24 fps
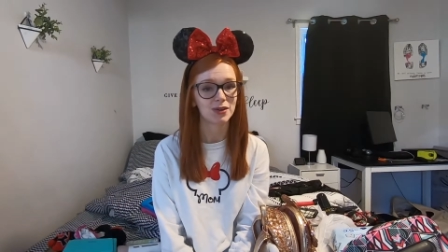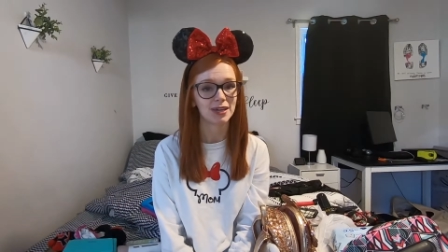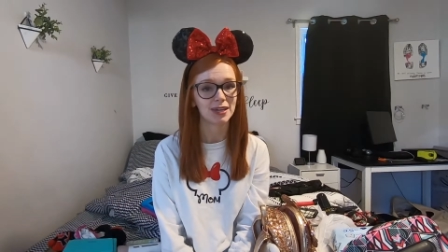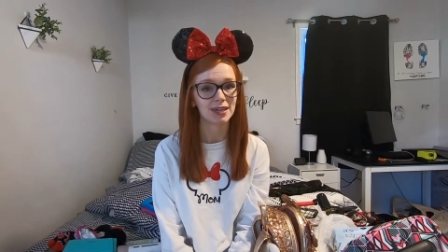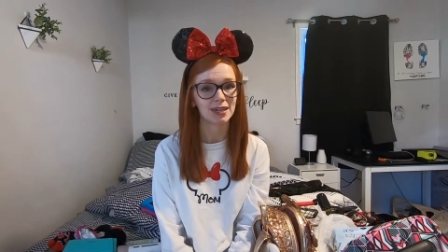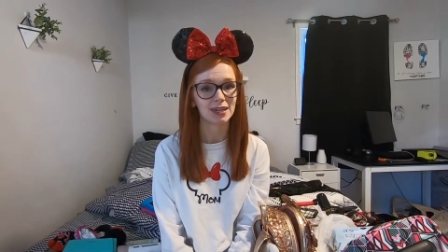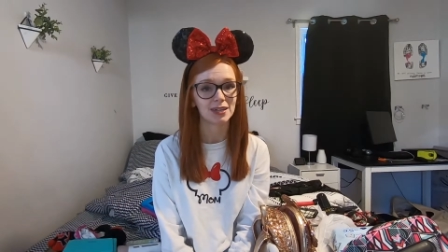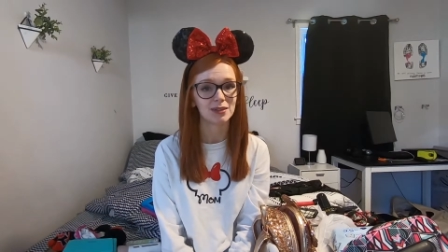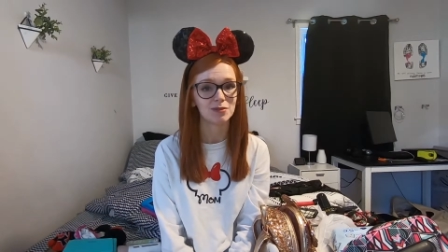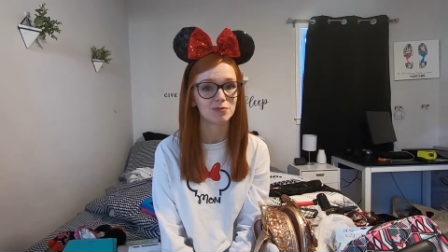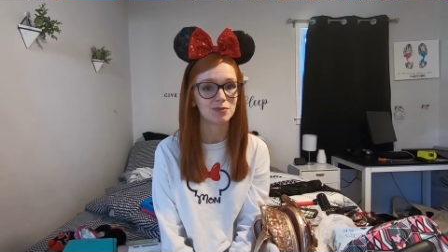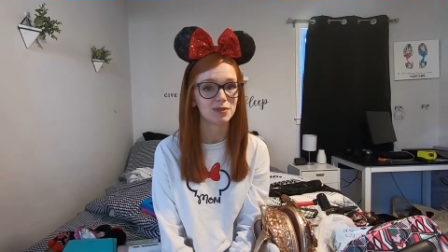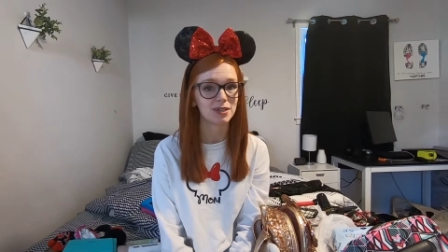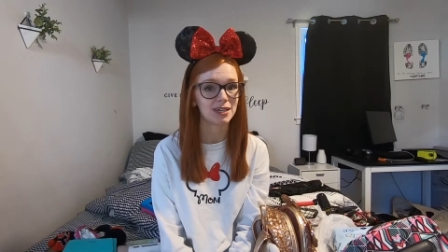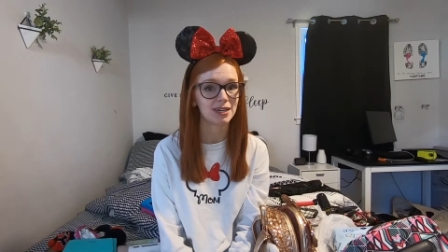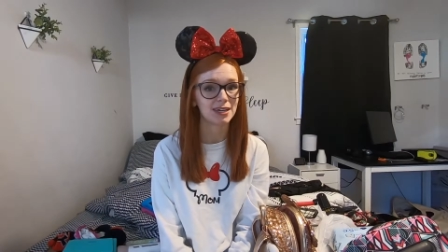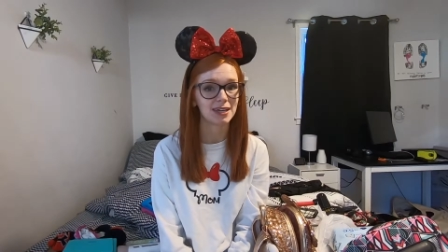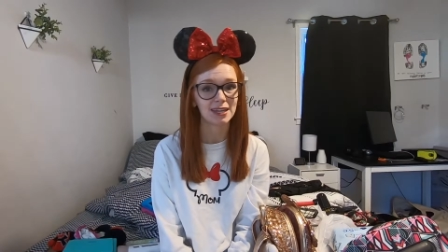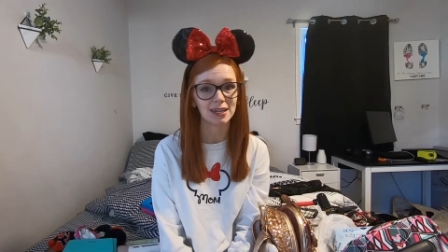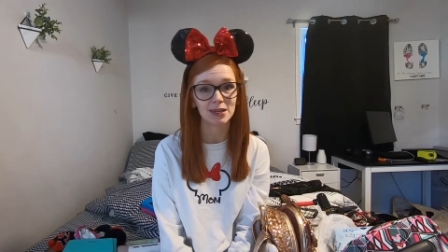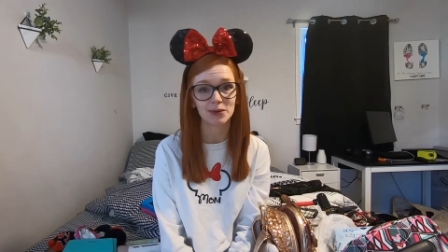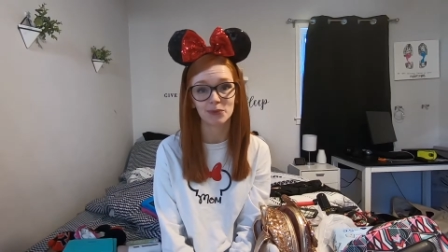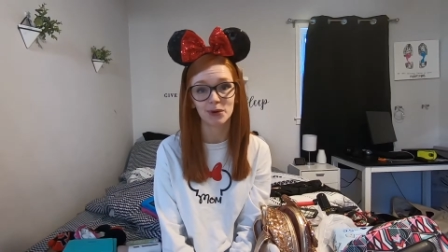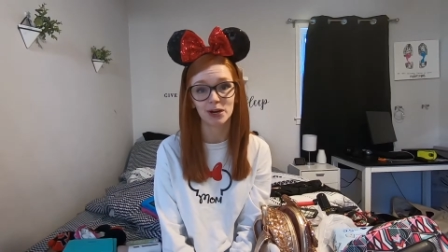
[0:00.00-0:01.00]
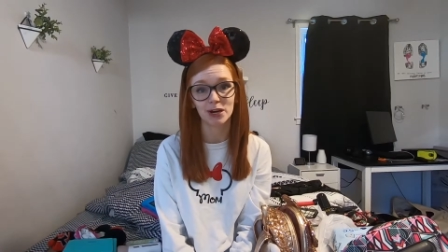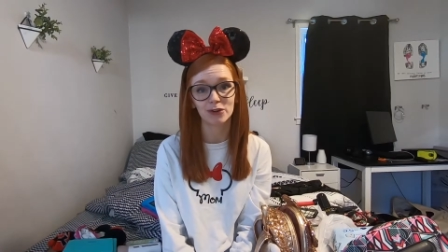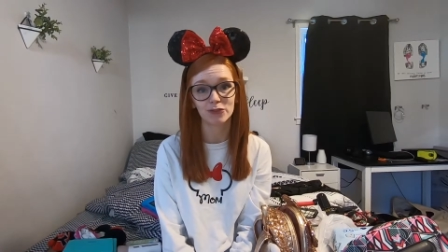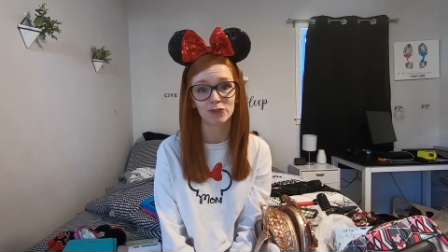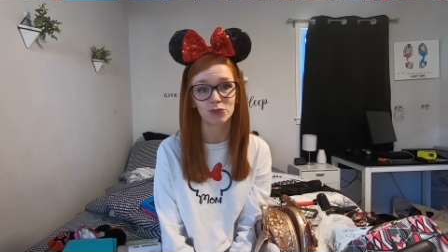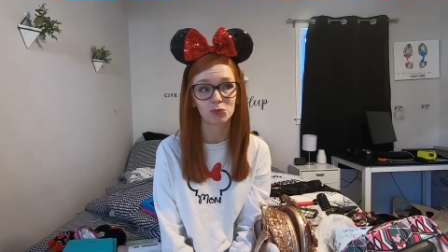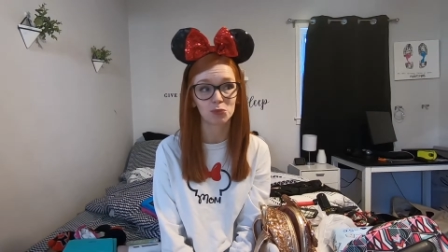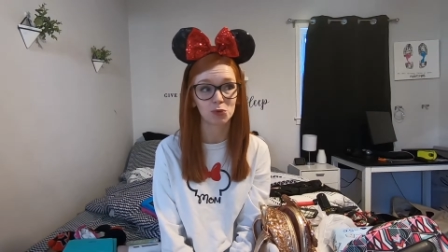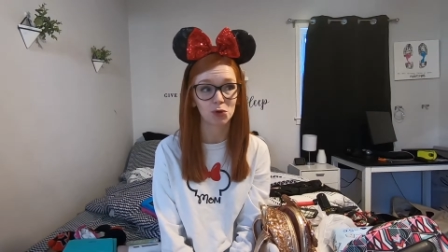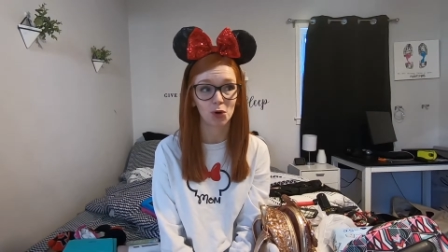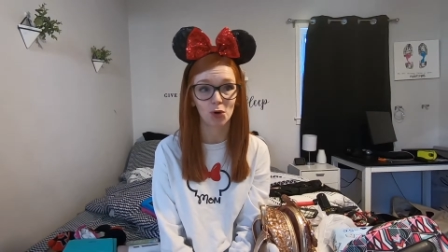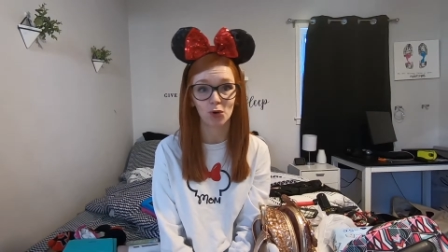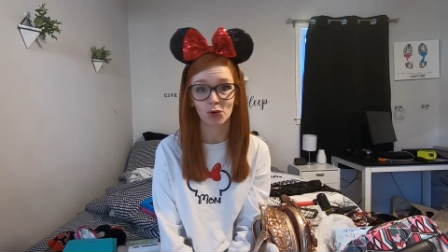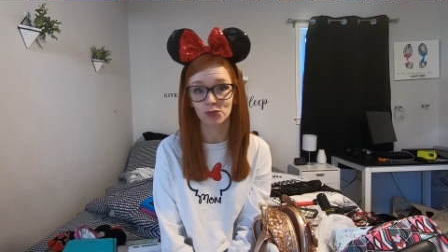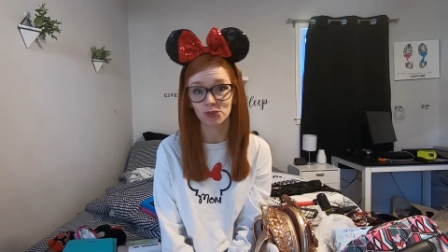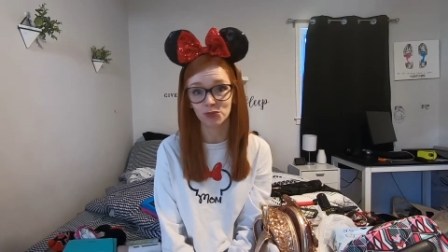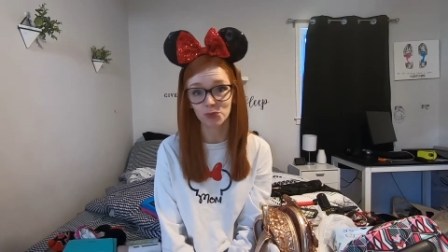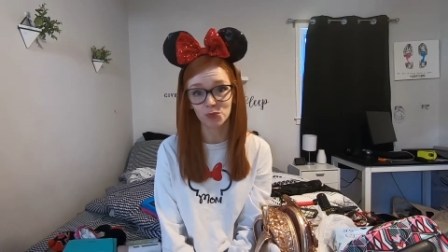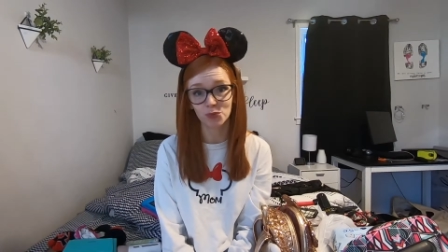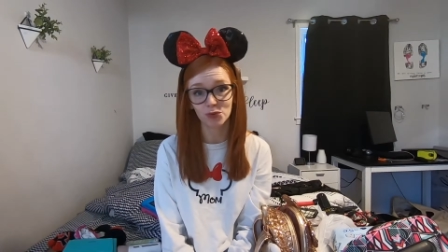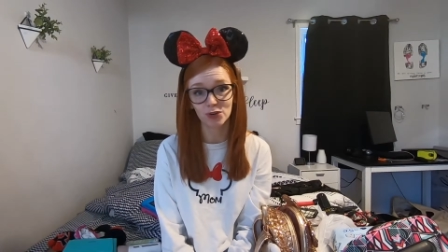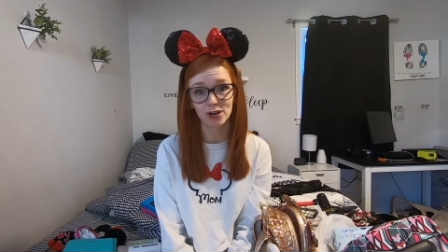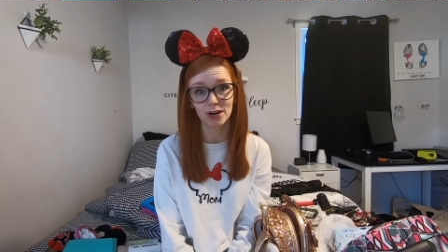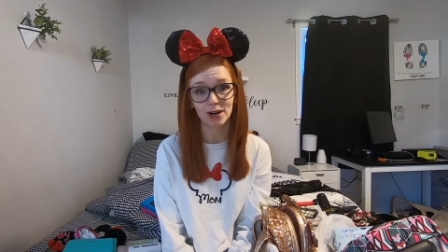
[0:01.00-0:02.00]
it can be anywhere from cold to
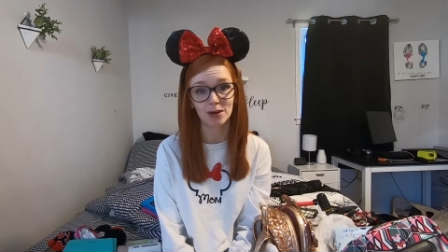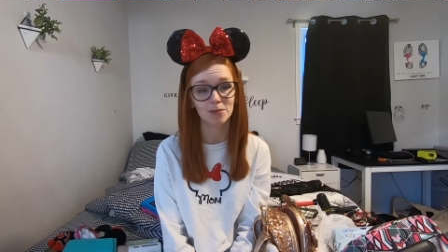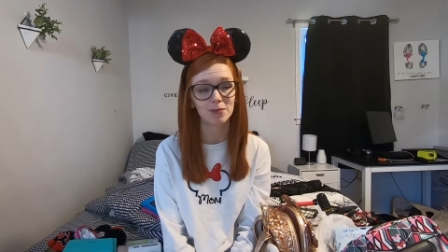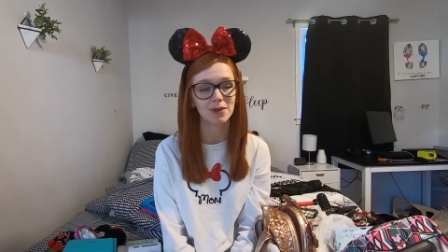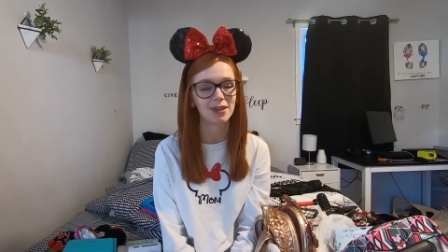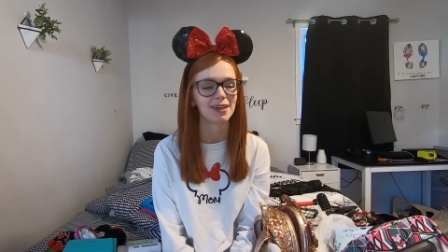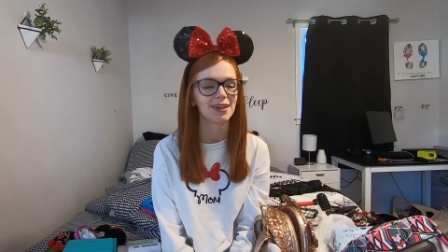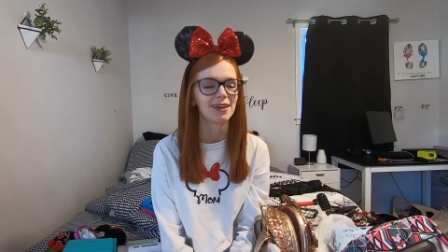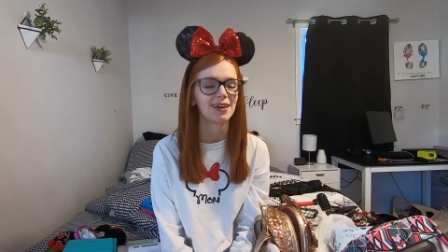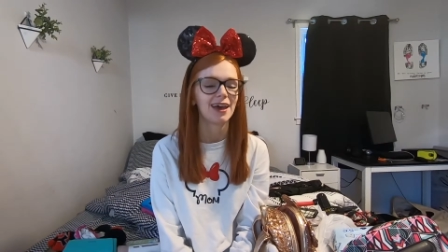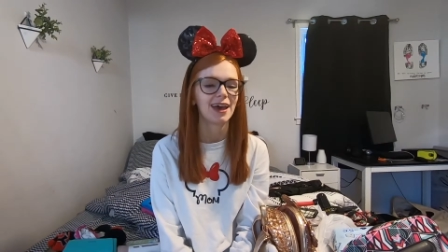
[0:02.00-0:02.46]
warm,